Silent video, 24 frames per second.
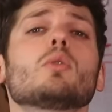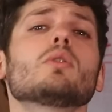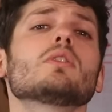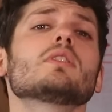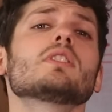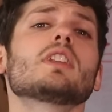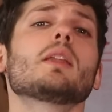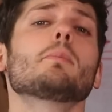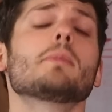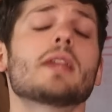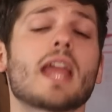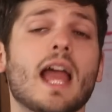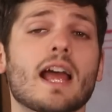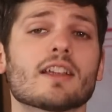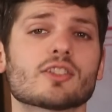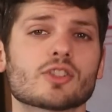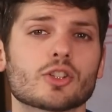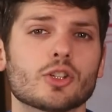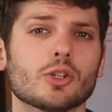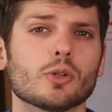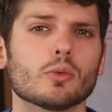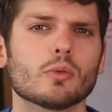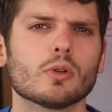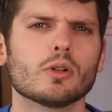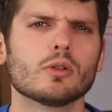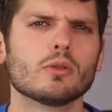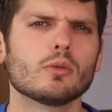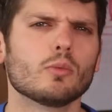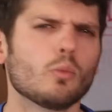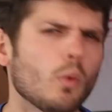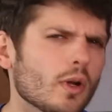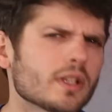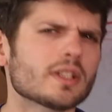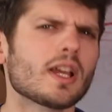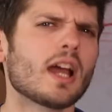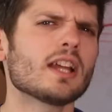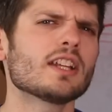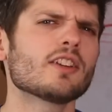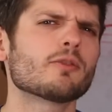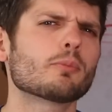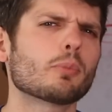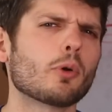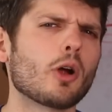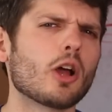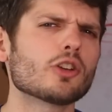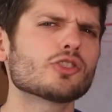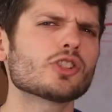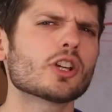let me ask you, what kind of
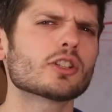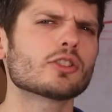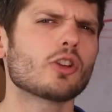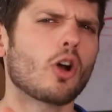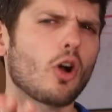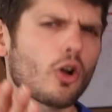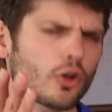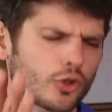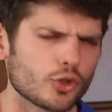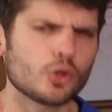project are